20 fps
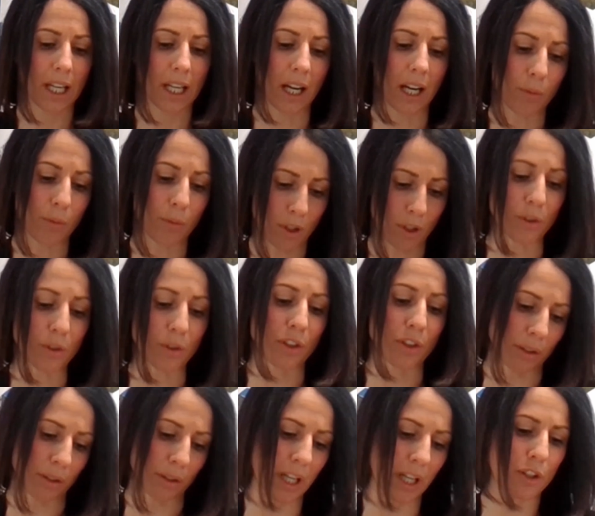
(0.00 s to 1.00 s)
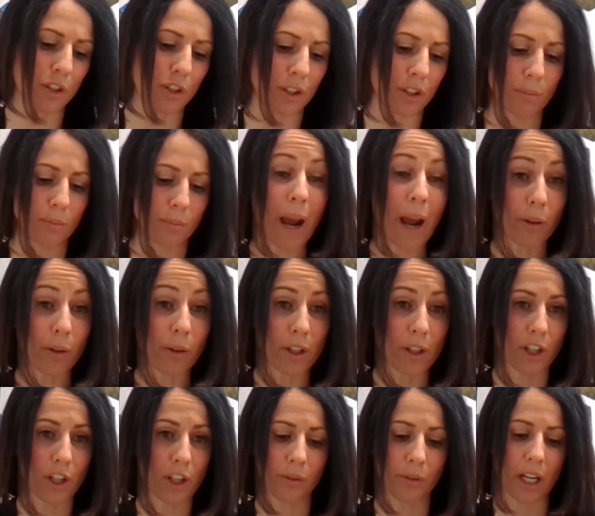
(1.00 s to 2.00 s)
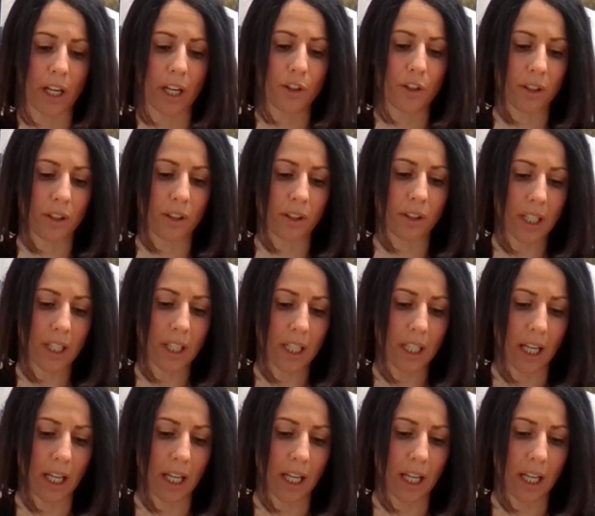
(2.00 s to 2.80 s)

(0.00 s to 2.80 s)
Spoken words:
cogeneration, power generation,